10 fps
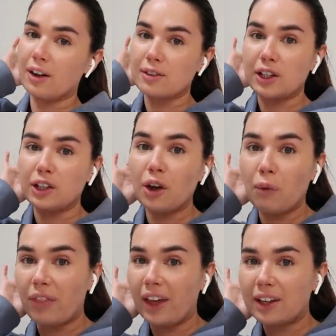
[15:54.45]
And I was like, you know
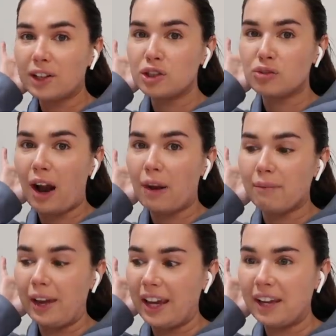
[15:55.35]
what? They're going to
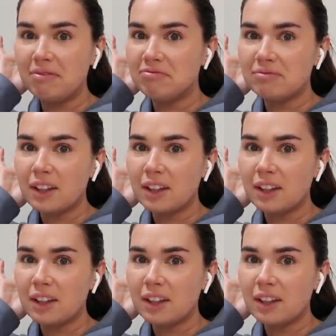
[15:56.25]
drown me.